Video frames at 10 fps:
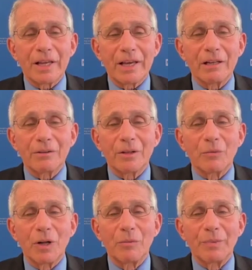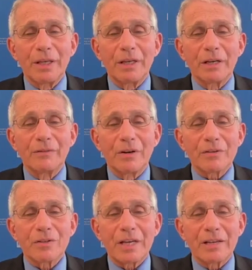health and well-being of
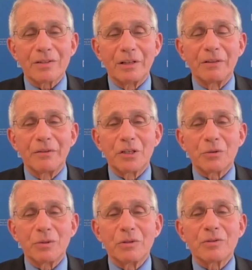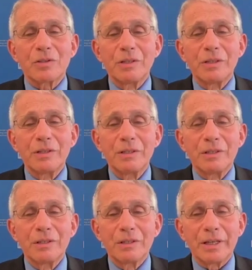us as individuals
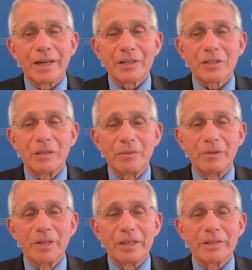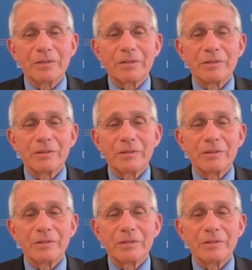and as communities.